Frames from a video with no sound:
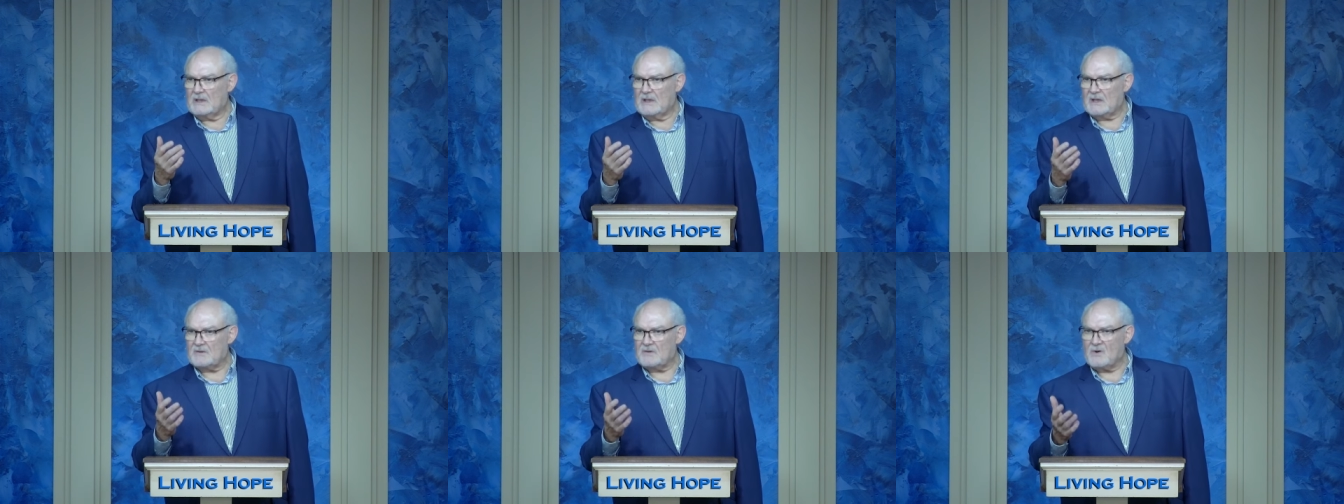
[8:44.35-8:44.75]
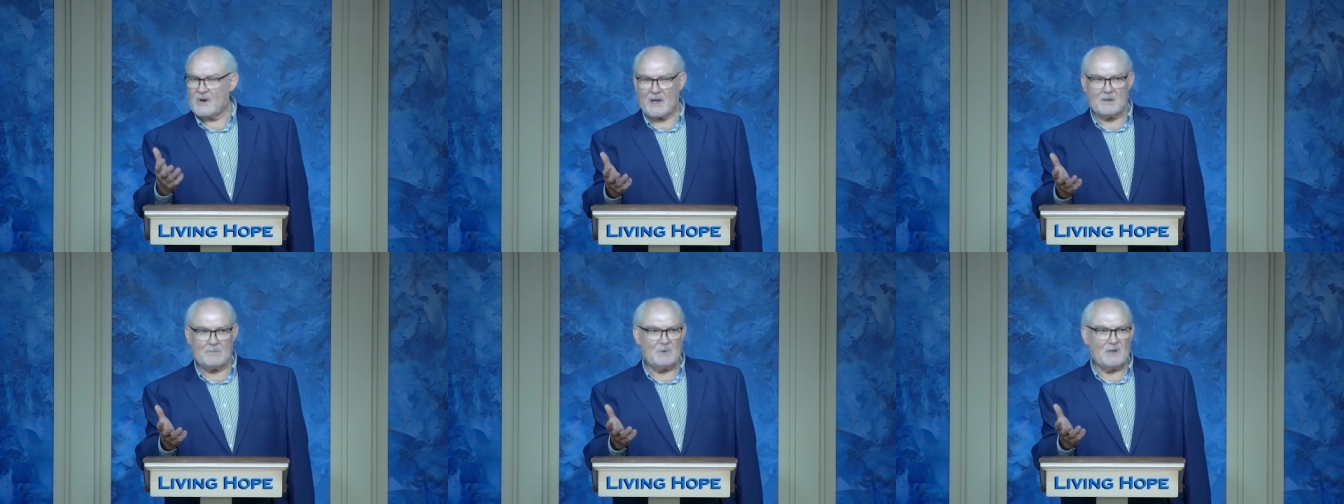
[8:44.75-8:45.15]

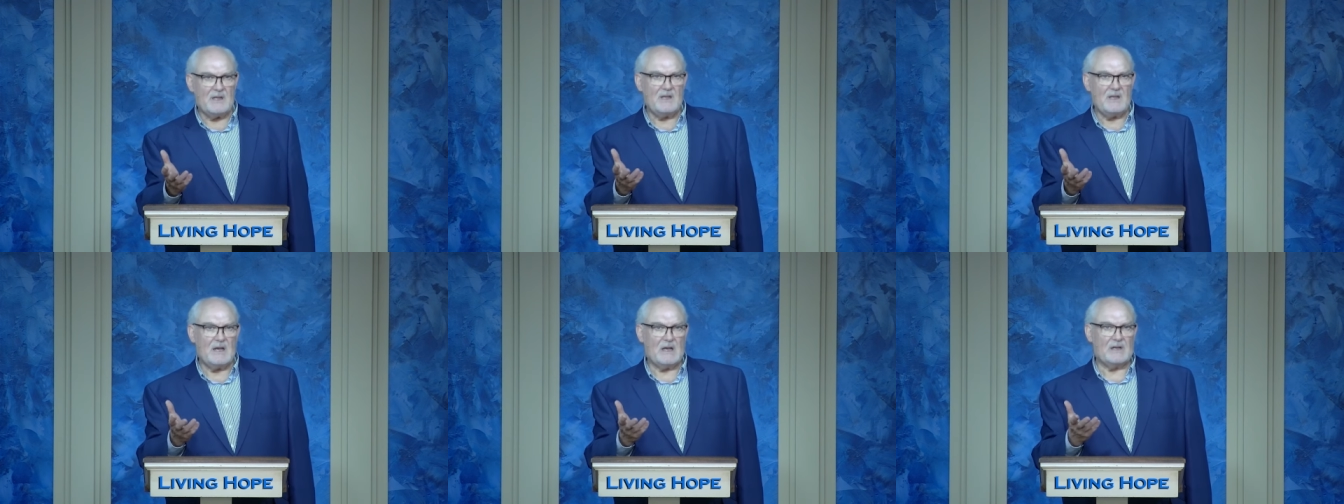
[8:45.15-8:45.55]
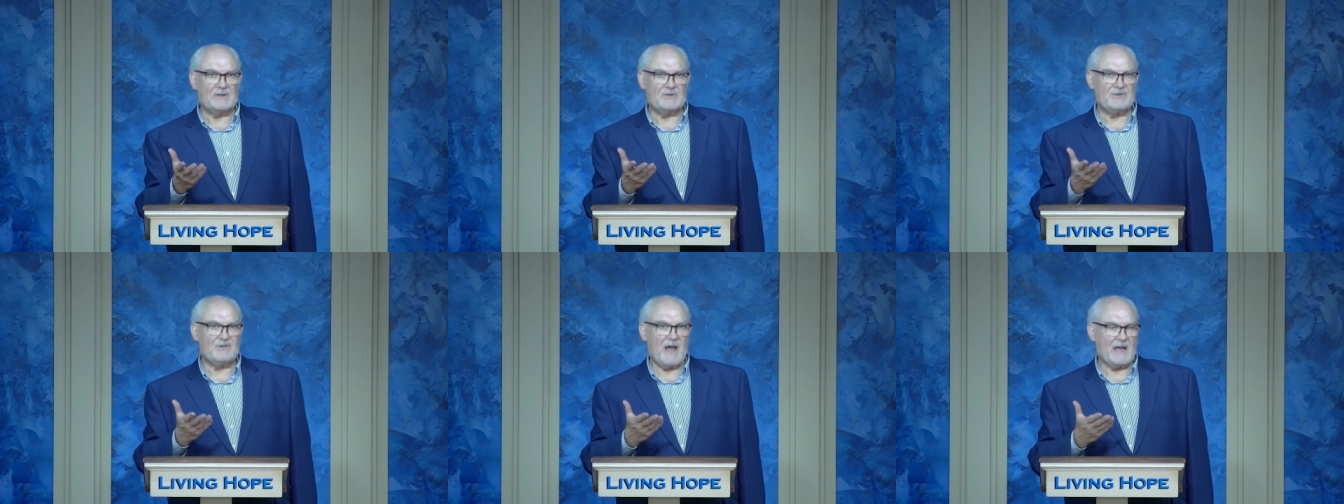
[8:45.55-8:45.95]
incredibly
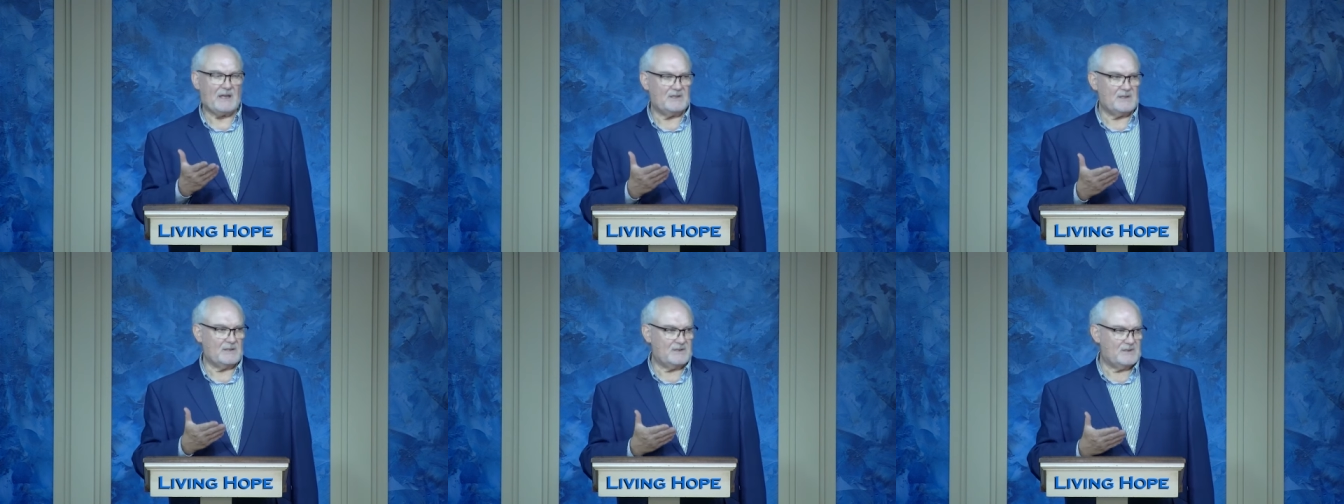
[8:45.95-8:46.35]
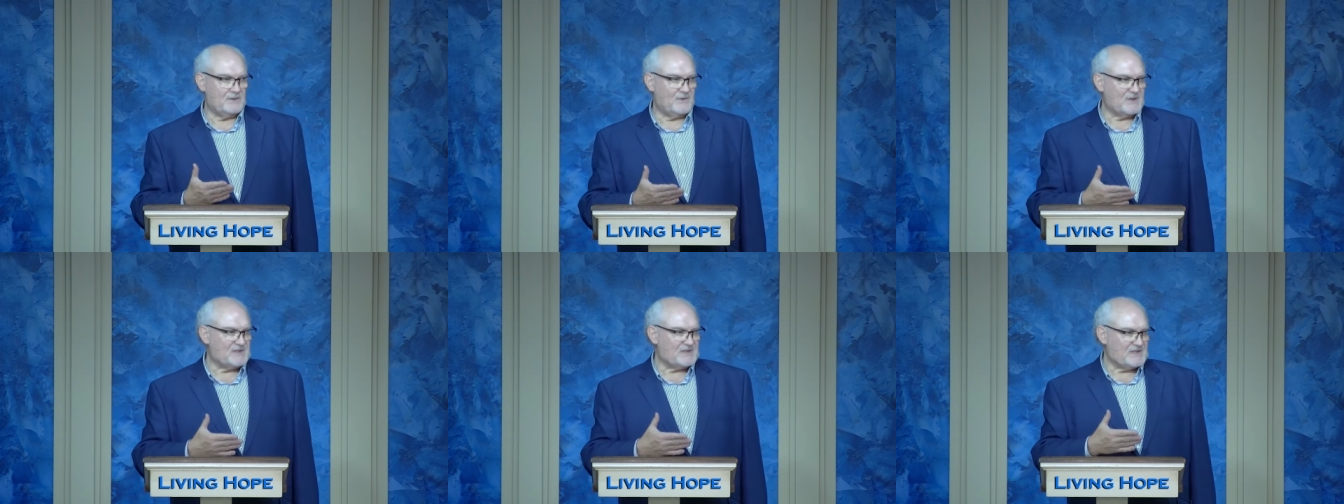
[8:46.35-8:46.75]
attracted to
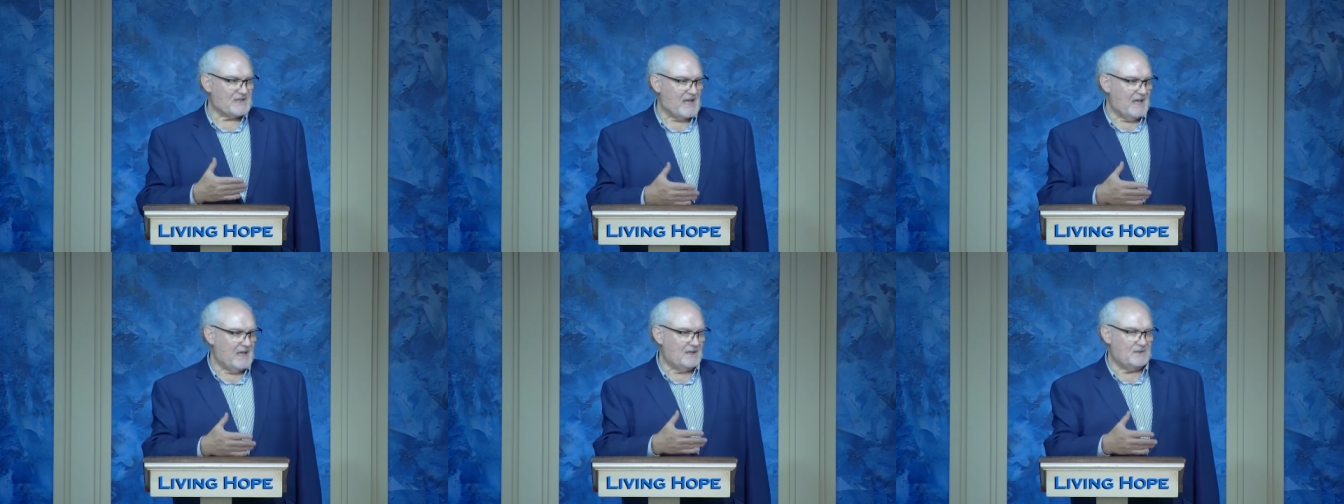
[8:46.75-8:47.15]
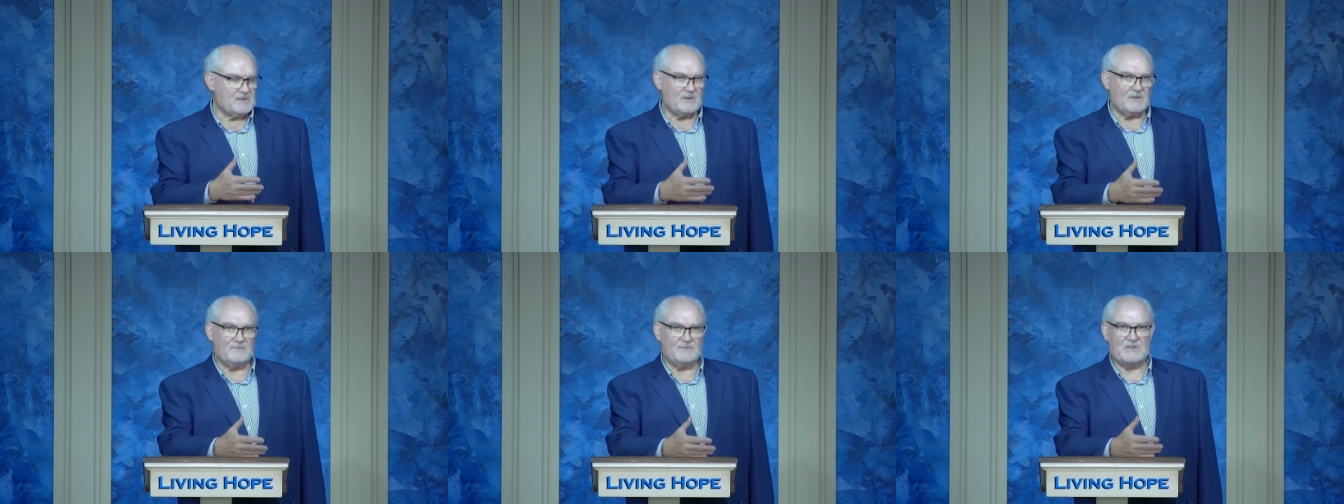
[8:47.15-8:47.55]
the sayings
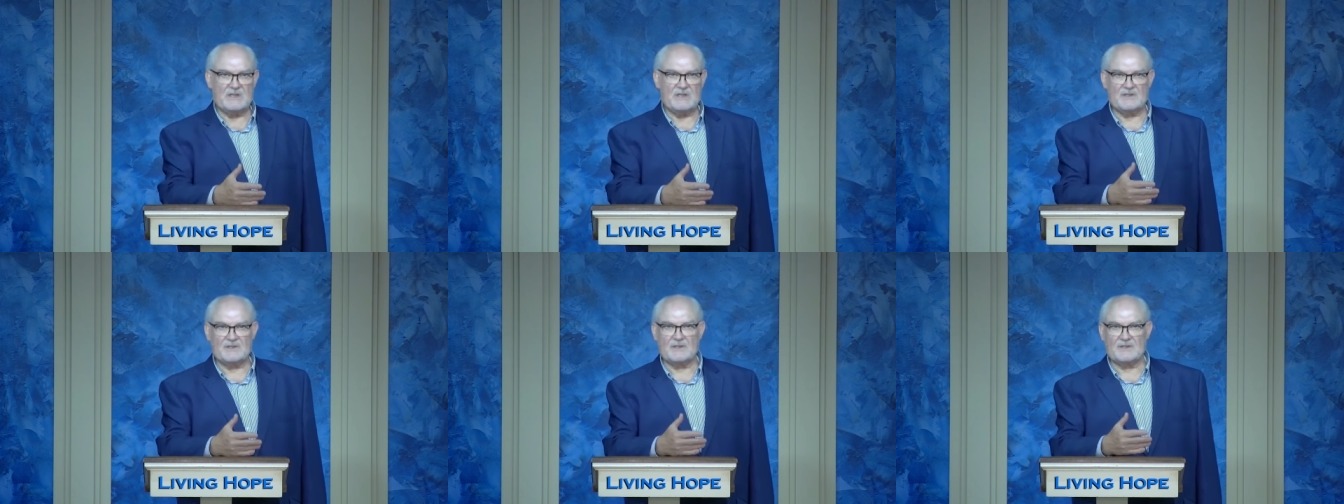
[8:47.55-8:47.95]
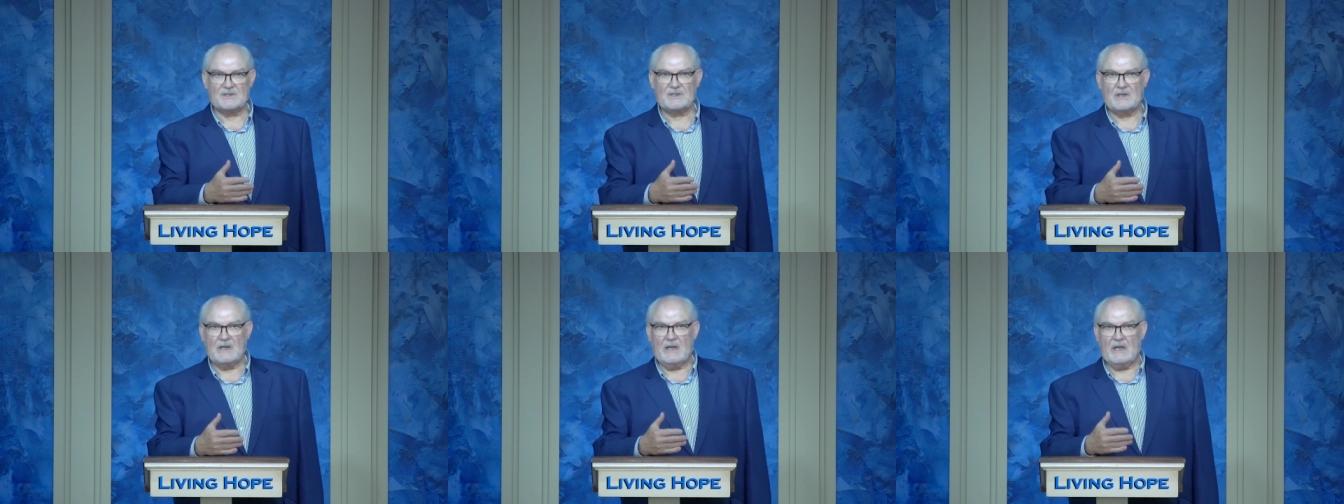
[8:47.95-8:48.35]
of Jesus,